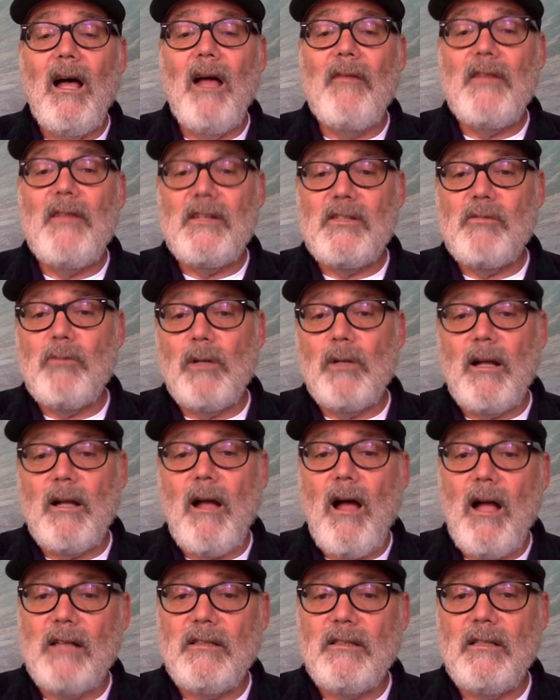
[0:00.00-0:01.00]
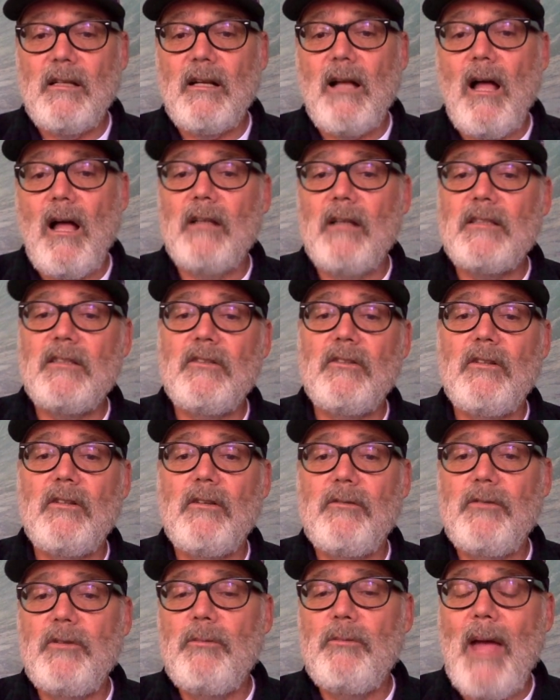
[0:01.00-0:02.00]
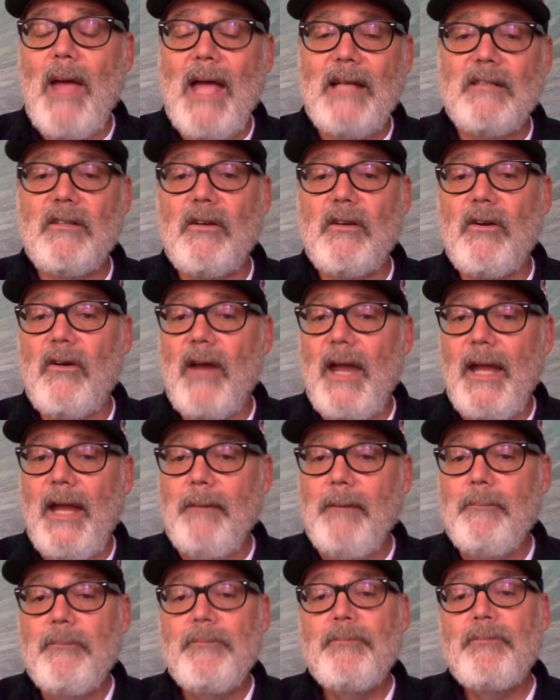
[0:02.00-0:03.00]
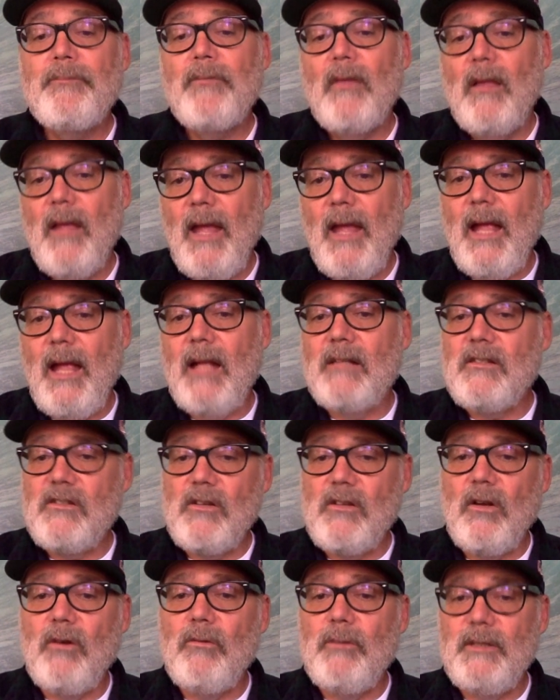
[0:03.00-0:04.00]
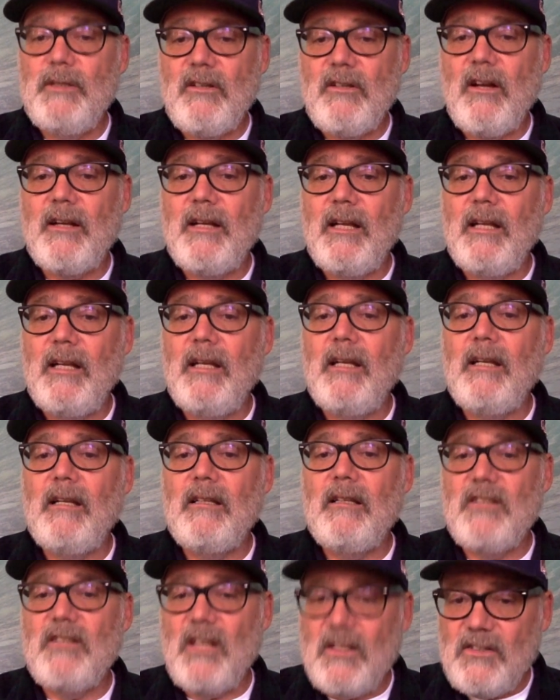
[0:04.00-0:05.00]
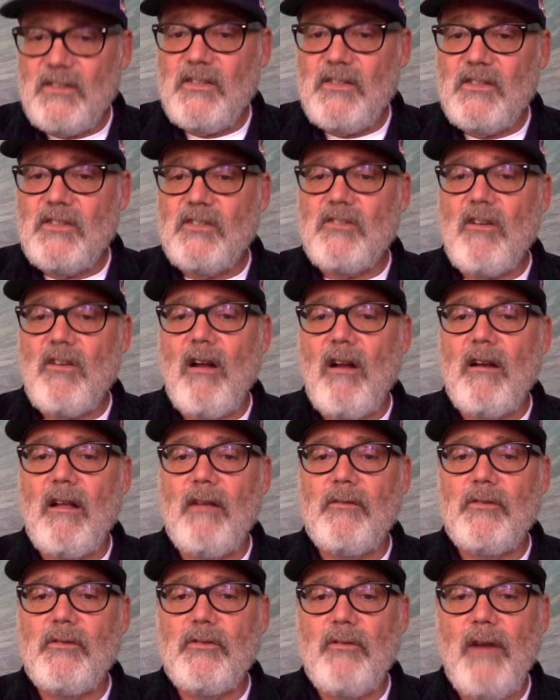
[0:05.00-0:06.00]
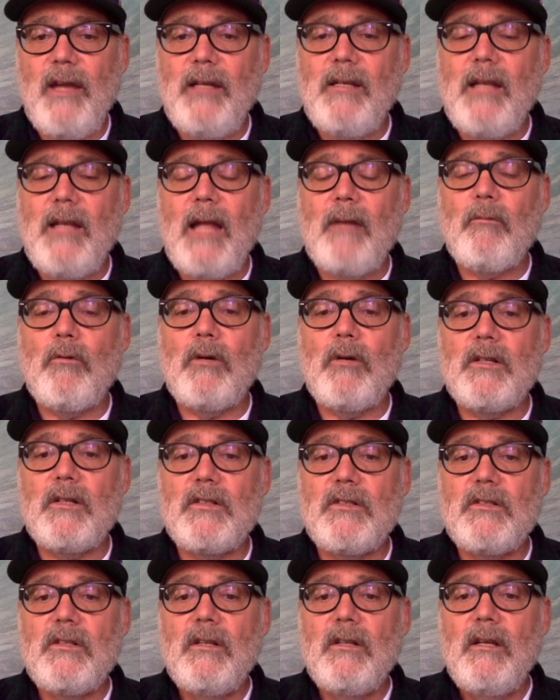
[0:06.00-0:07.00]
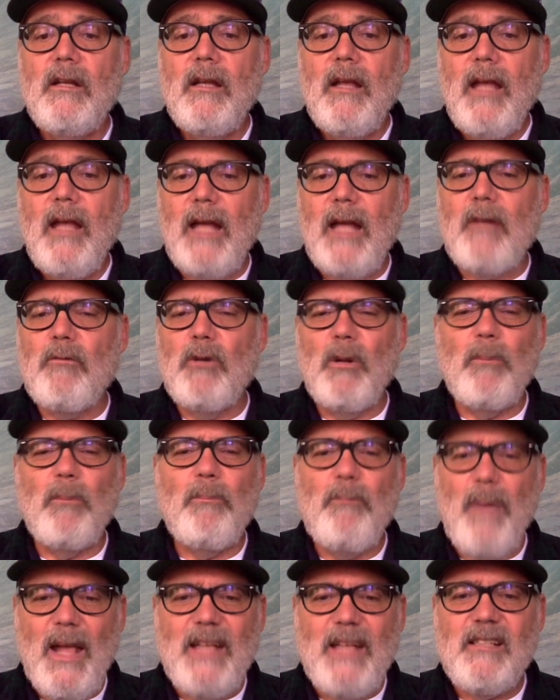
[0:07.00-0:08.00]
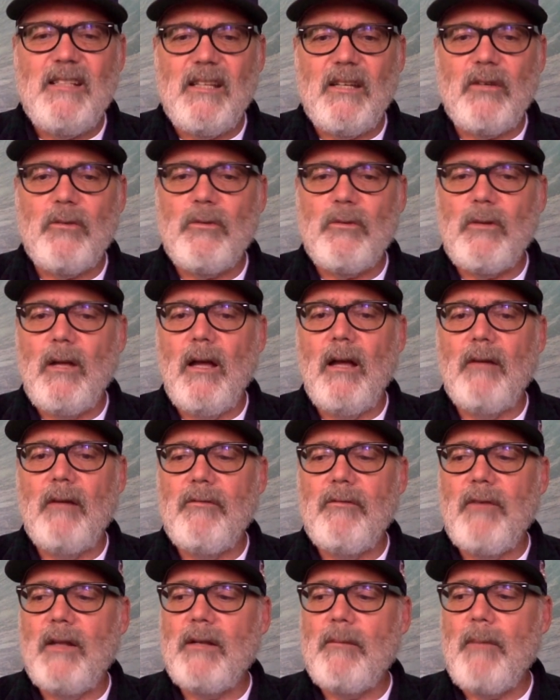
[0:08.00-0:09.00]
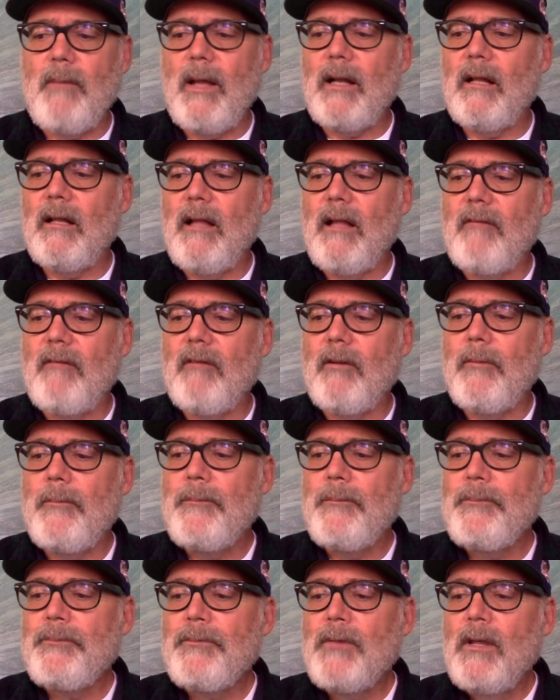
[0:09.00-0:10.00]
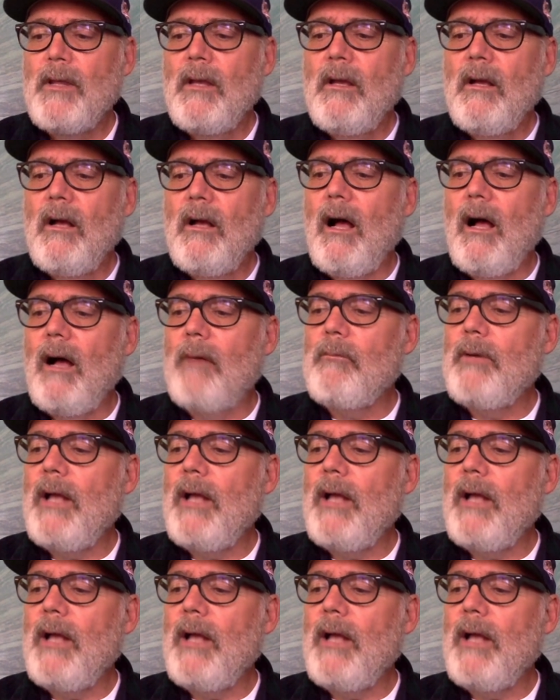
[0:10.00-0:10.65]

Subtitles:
This is what it'll cost you. It costs you a few bags of grain. And so we start getting just the start of trade networks at a real basic fundamental level.